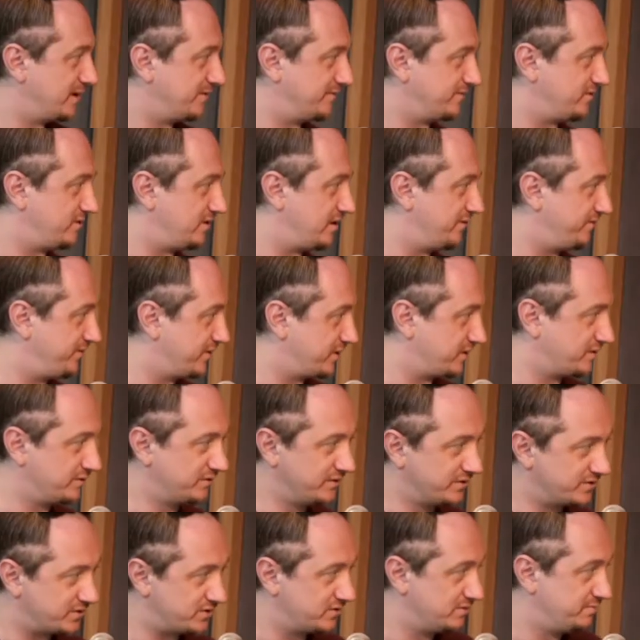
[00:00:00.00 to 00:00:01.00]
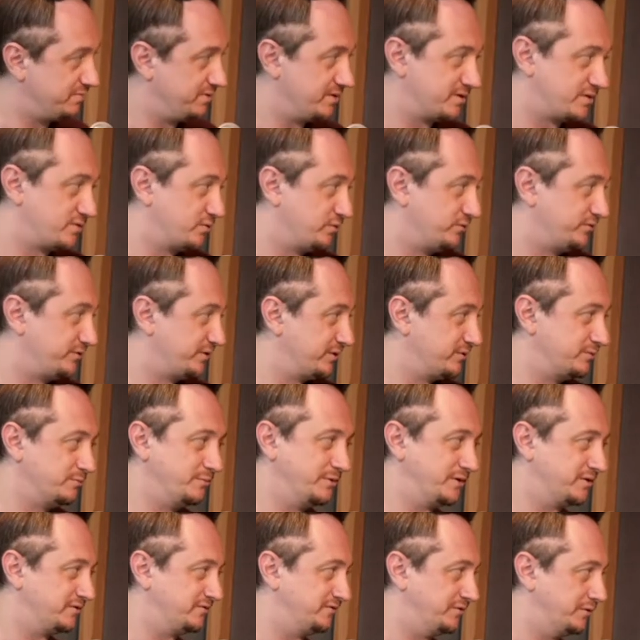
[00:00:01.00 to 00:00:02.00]
I figured this could be a cool tune we
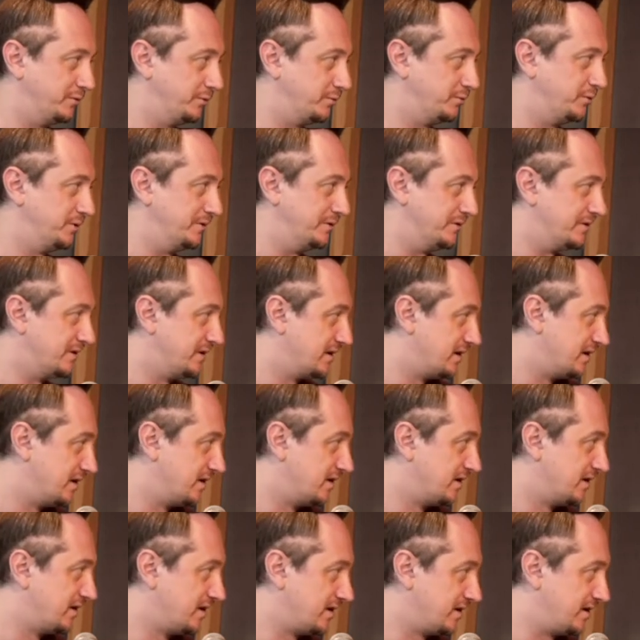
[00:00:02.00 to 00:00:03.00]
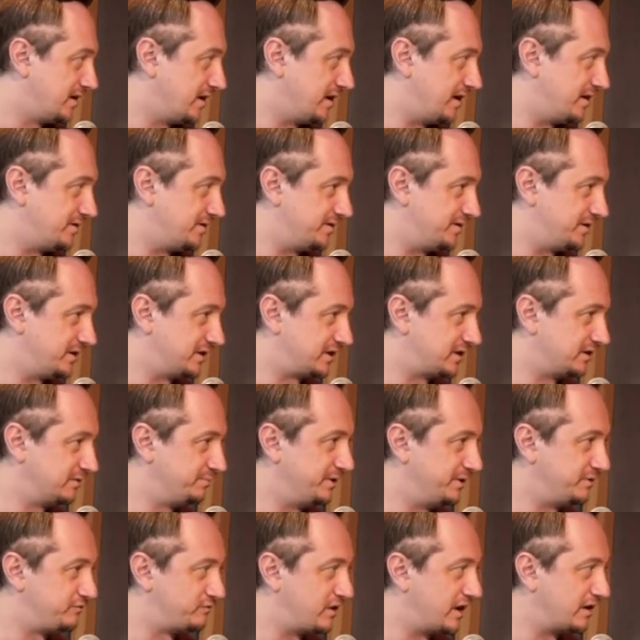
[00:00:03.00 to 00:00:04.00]
could do, and and it'll be
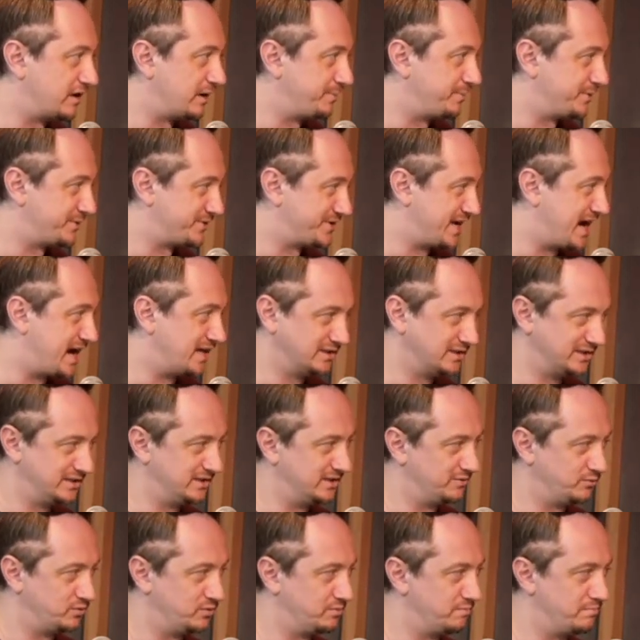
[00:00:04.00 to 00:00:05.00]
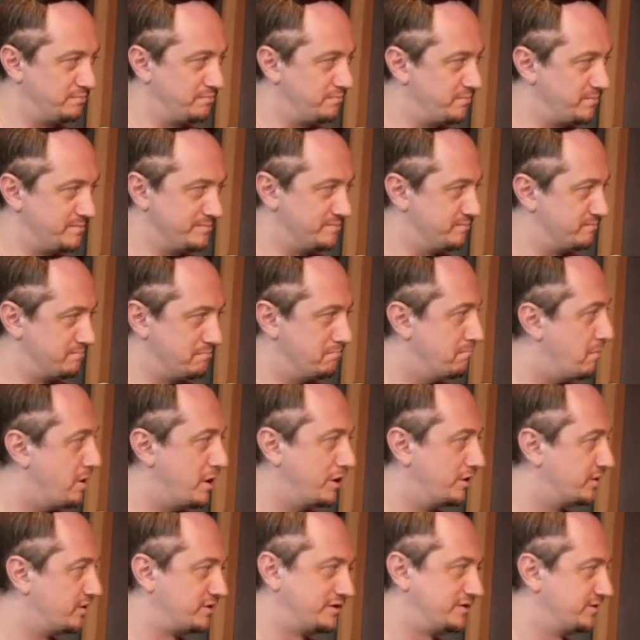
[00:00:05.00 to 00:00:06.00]
right up his alley. He will
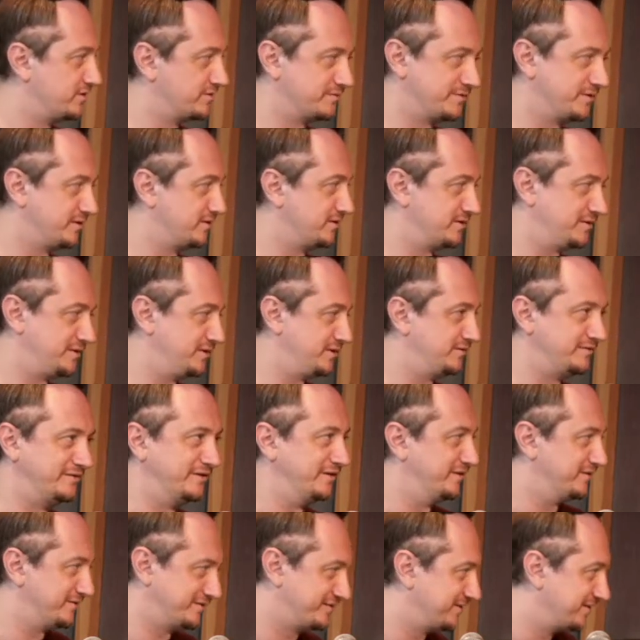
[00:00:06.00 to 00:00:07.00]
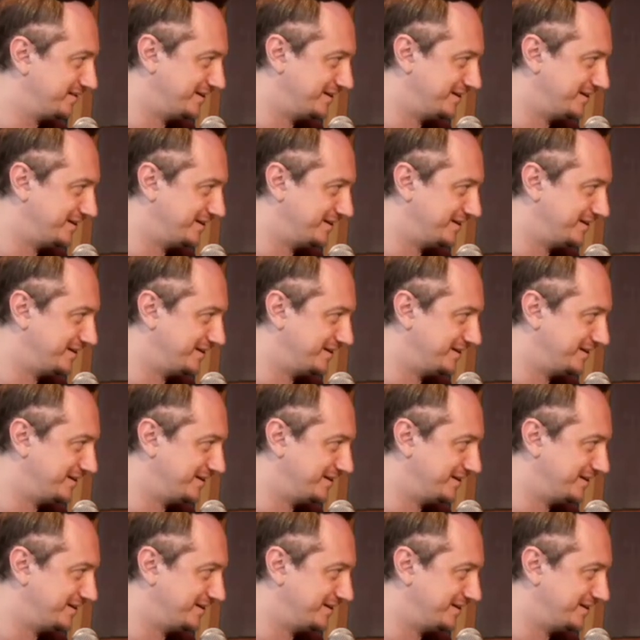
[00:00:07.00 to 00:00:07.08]
murder, and he did.